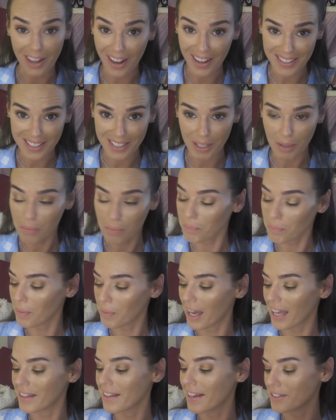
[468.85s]
awesome,
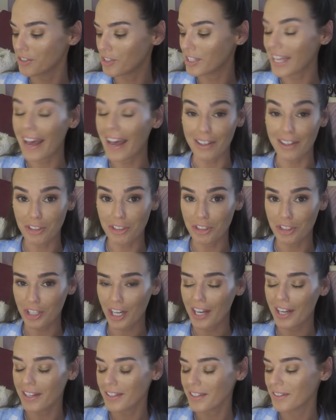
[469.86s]
but that's
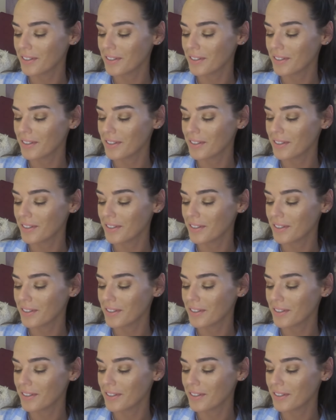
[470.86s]
extra.